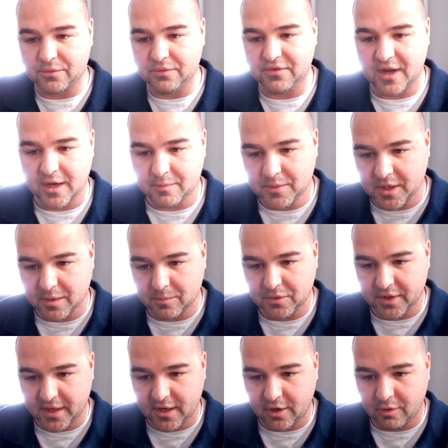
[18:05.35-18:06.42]
We've got to be able
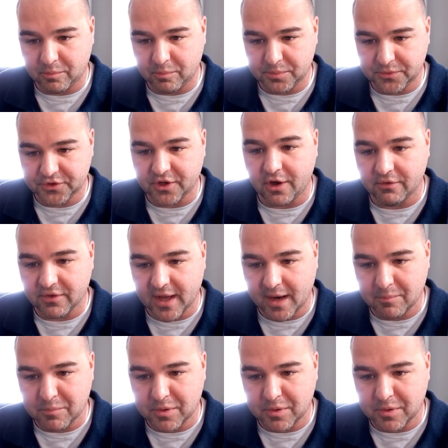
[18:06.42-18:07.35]
to help solve that